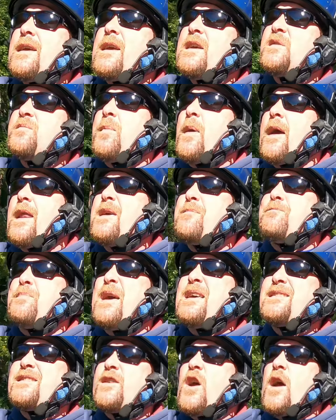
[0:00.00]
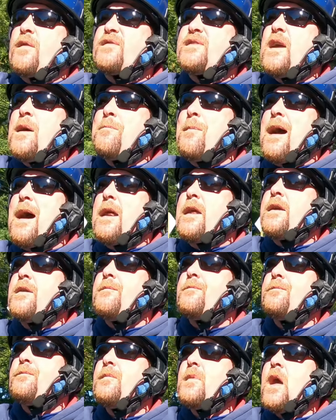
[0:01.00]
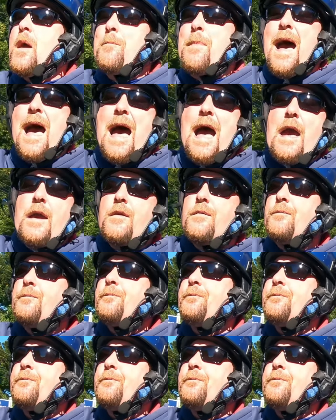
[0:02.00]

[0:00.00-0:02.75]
is, but he pissed off somebody. Bye.